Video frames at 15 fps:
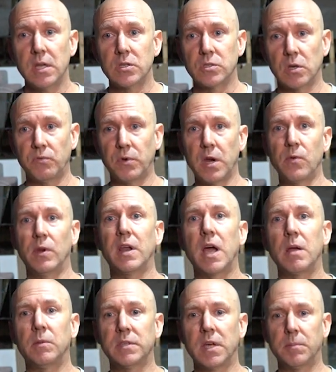So a very
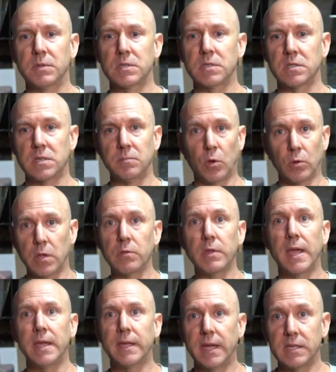reliable type of system, although the
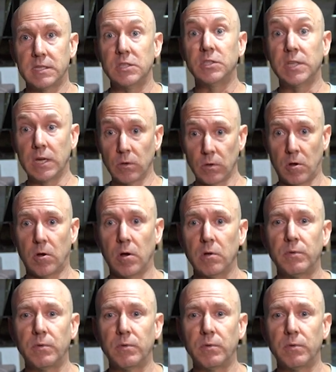AKs in general are